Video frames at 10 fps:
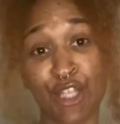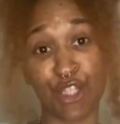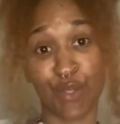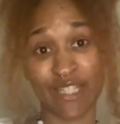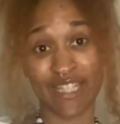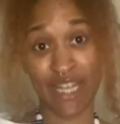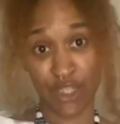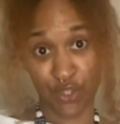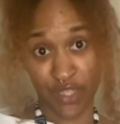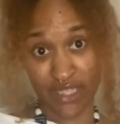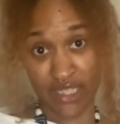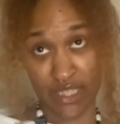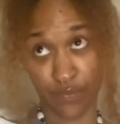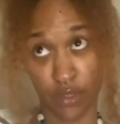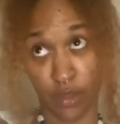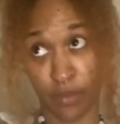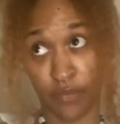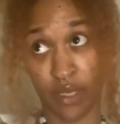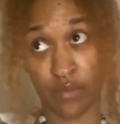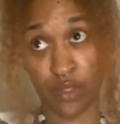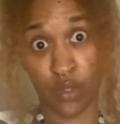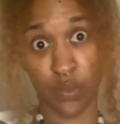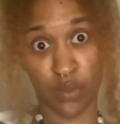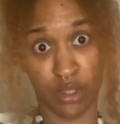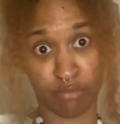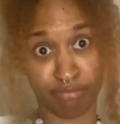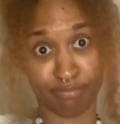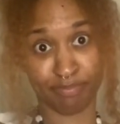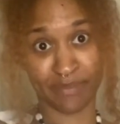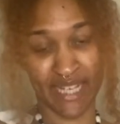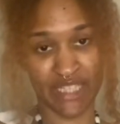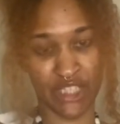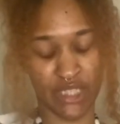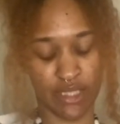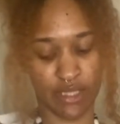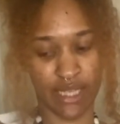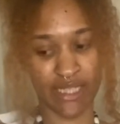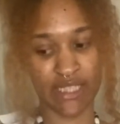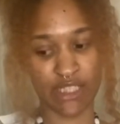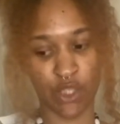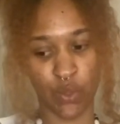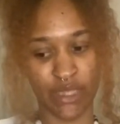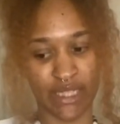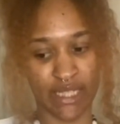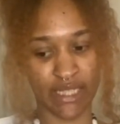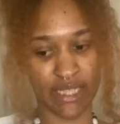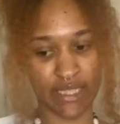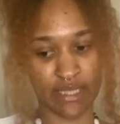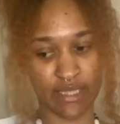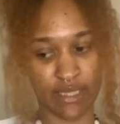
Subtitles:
So this next dress is from Forever 21, not Shein. I think that's the only thing that's